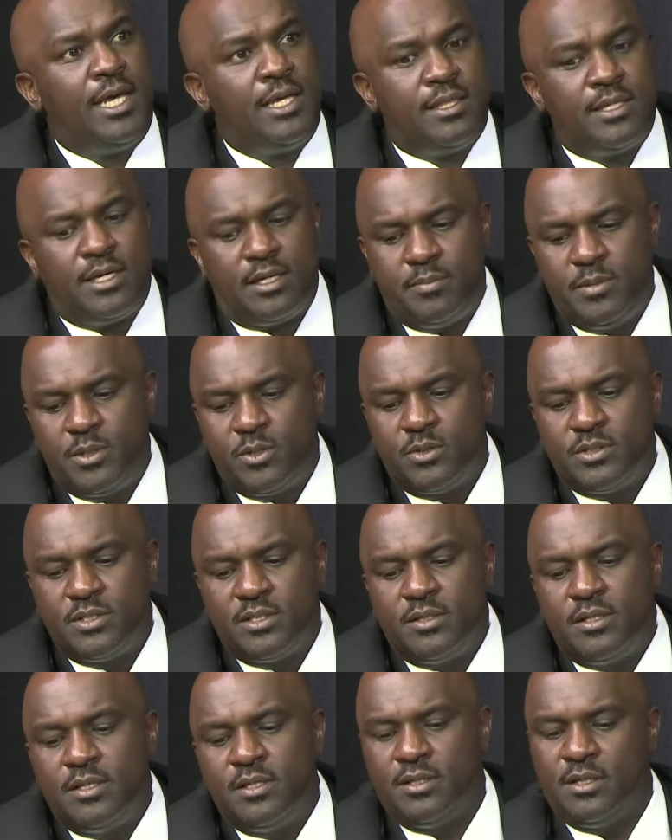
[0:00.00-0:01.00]
that, because
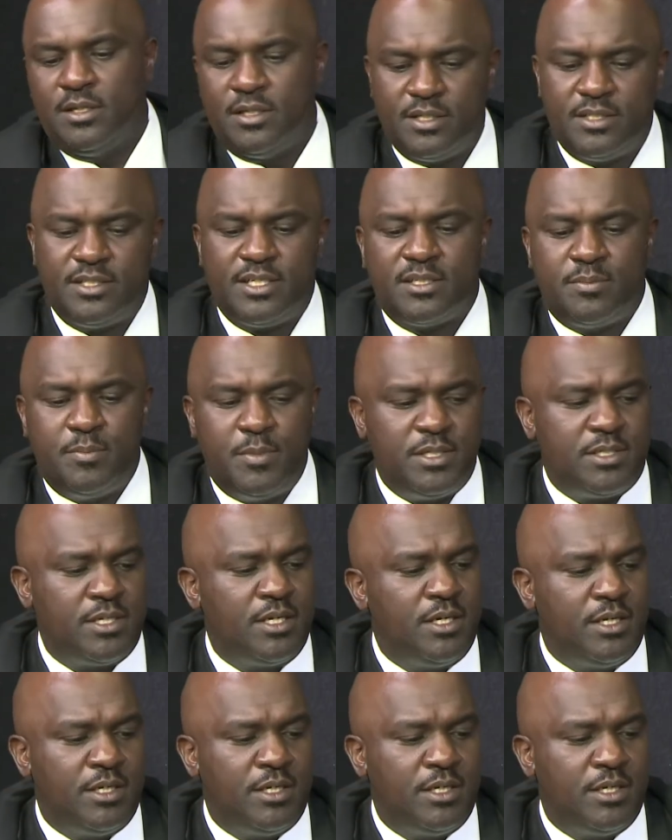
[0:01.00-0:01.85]
it just means,